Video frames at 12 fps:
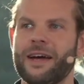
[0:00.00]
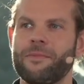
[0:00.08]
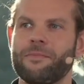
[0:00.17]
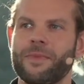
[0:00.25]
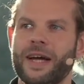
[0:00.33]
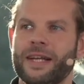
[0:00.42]

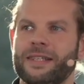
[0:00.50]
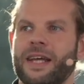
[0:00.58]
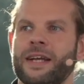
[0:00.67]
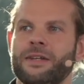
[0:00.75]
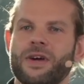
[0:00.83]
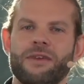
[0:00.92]
And
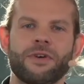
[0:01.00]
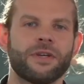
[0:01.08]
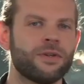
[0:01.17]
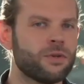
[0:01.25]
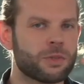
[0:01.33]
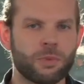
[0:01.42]
then you have a
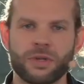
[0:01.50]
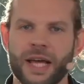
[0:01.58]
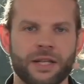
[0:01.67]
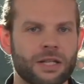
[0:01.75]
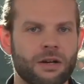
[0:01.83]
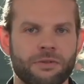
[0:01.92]
huge
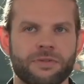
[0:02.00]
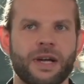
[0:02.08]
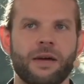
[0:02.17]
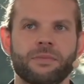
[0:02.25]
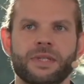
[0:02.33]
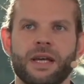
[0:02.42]
potential of
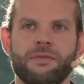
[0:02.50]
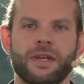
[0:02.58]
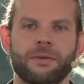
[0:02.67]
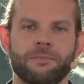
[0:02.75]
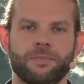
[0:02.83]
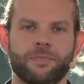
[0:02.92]
time
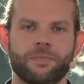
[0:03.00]
saving.